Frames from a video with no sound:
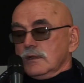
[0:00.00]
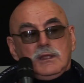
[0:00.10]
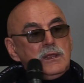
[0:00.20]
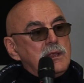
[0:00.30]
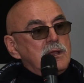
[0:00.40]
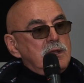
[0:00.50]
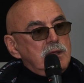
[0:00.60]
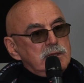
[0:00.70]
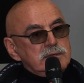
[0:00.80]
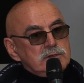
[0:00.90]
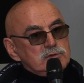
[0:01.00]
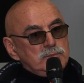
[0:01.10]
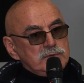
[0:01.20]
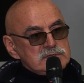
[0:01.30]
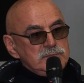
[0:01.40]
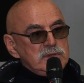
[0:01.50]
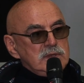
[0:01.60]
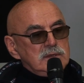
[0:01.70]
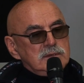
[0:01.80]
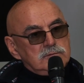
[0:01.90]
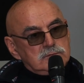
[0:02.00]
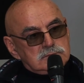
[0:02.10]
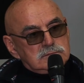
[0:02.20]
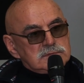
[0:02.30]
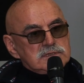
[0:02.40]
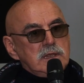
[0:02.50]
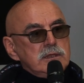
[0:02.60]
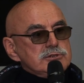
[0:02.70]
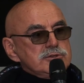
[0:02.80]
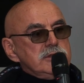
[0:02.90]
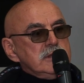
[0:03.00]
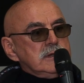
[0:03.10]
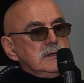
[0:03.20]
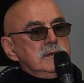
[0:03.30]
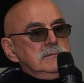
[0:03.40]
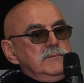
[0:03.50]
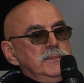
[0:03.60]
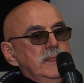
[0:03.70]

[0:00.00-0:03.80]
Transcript: I mean, someone who's younger, I still know some of them, but